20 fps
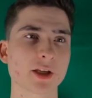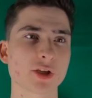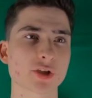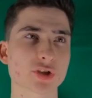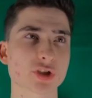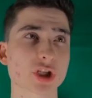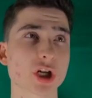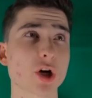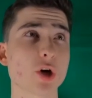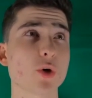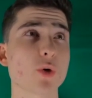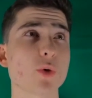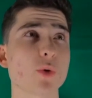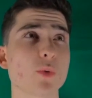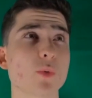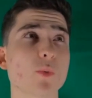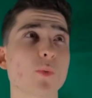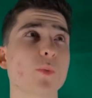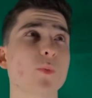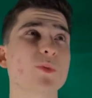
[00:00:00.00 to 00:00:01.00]
So
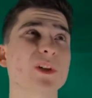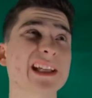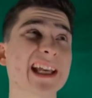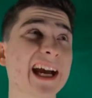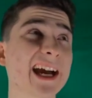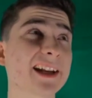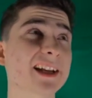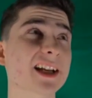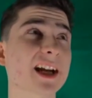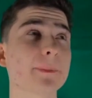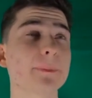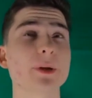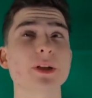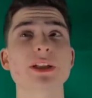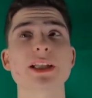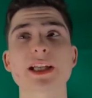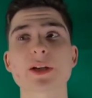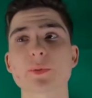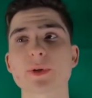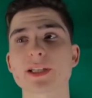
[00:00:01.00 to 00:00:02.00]
we had a couple
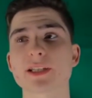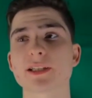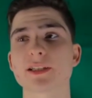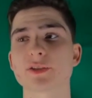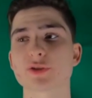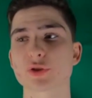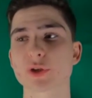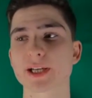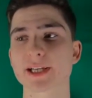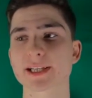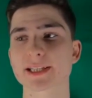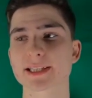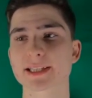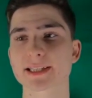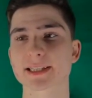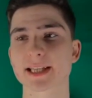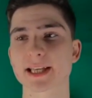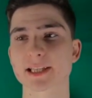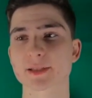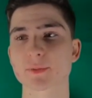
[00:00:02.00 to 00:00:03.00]
liquid
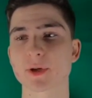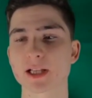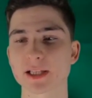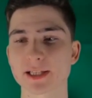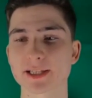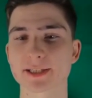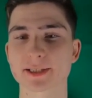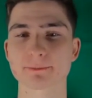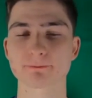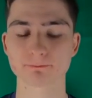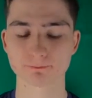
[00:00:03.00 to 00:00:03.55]
tricks as well as,